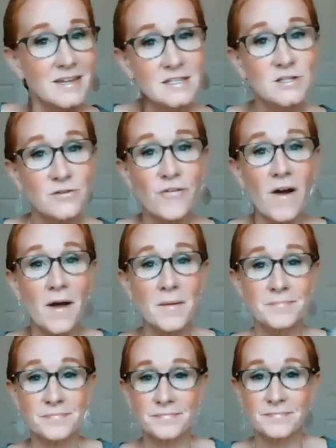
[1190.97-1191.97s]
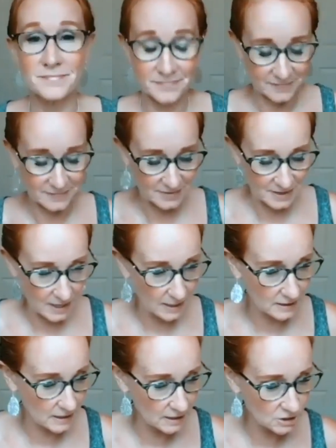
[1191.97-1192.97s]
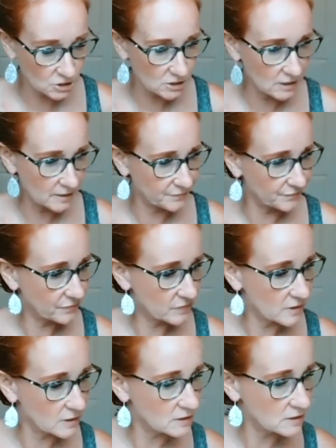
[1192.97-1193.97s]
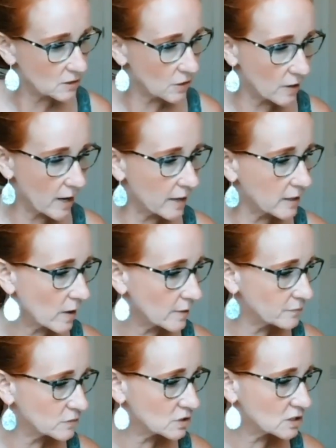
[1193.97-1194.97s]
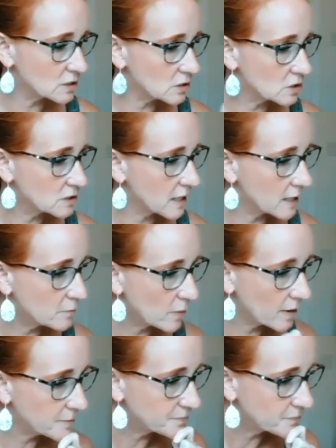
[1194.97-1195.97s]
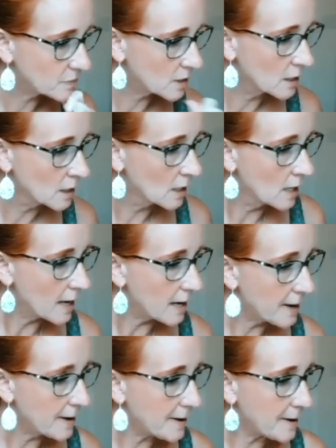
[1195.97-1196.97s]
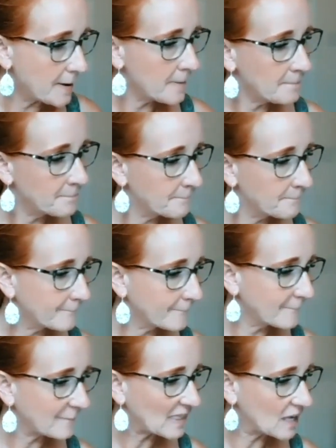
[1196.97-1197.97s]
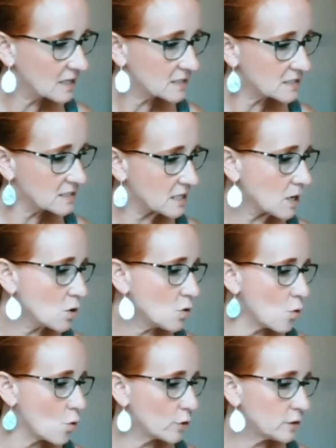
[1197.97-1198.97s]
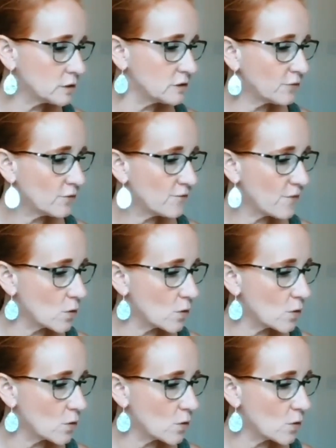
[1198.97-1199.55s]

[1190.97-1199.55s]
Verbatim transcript: it's from the adhd so anyway just a little sidebar um, single oils for